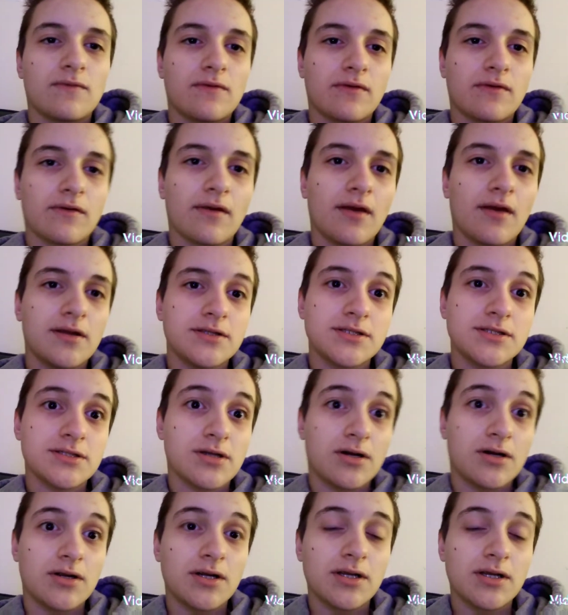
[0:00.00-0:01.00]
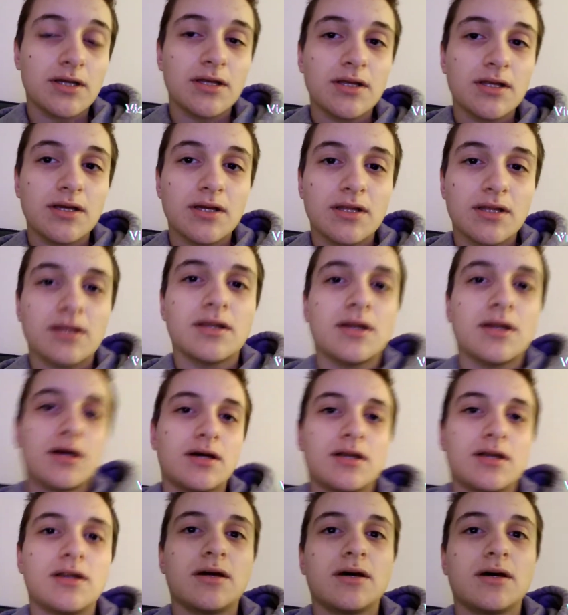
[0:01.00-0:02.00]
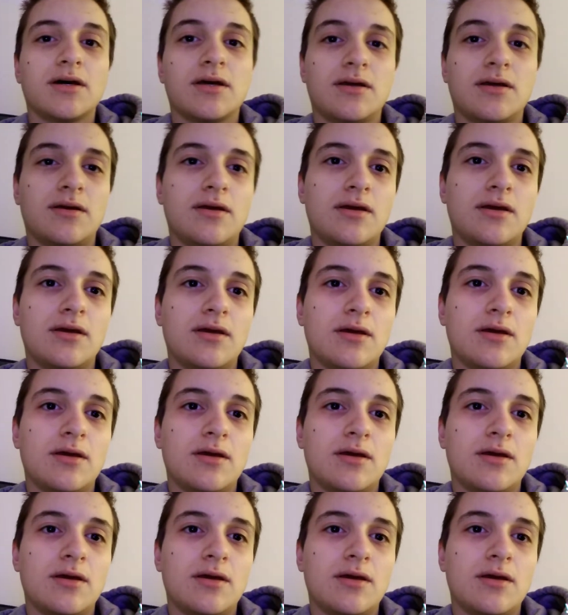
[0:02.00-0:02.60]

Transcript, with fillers: saying sorry that I